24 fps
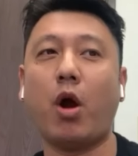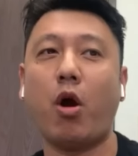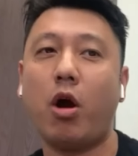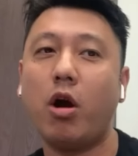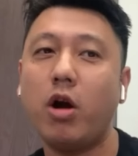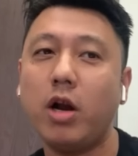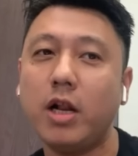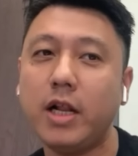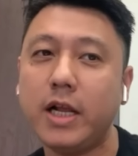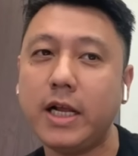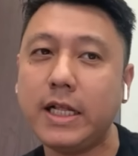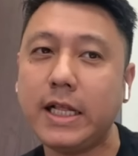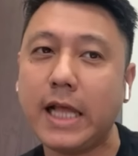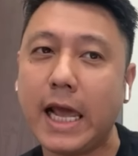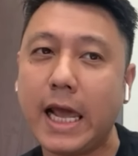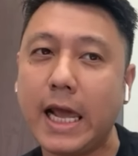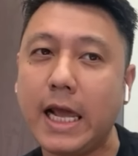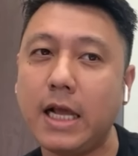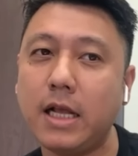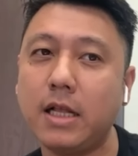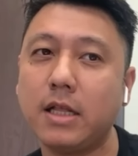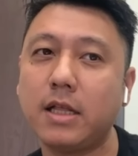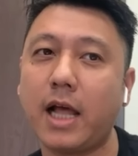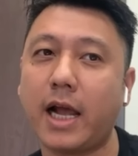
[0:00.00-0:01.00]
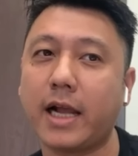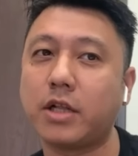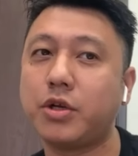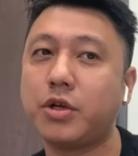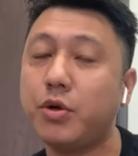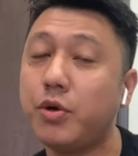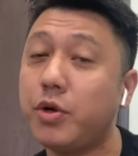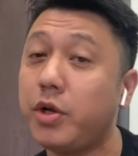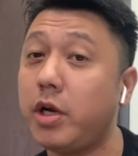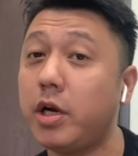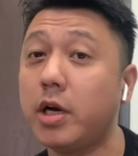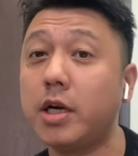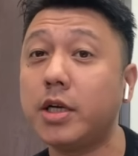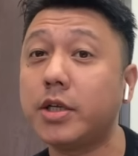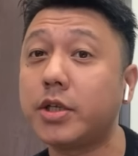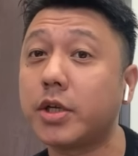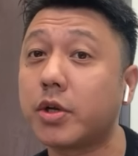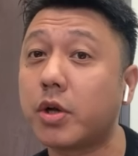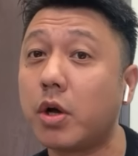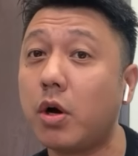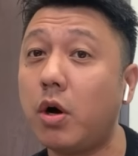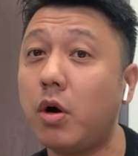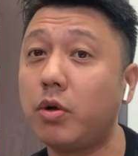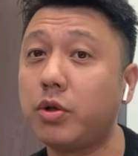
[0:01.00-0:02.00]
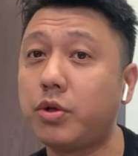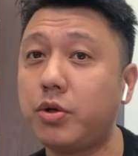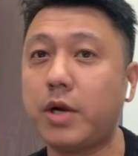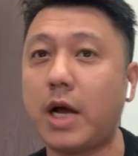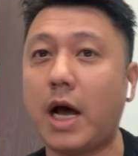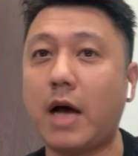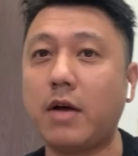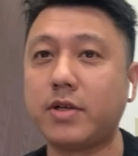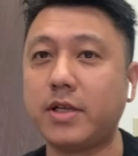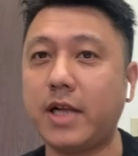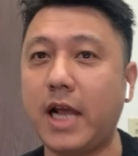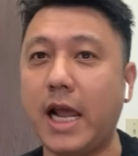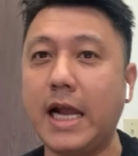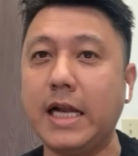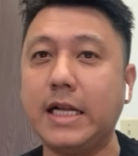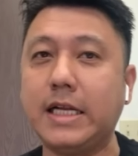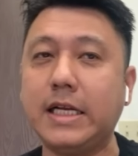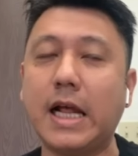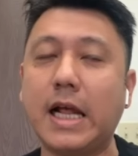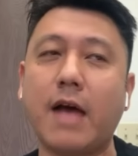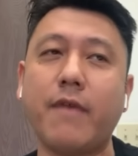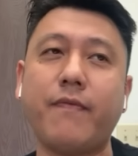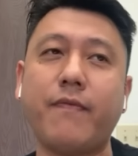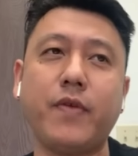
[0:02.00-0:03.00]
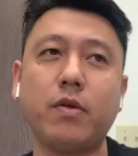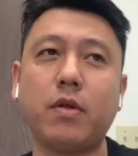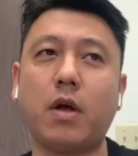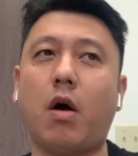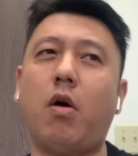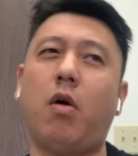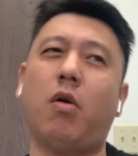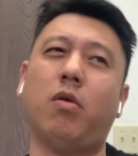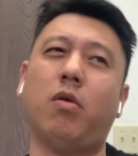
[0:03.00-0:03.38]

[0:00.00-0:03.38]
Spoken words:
early day, like 2 years ago, 2018, I feel like, oh,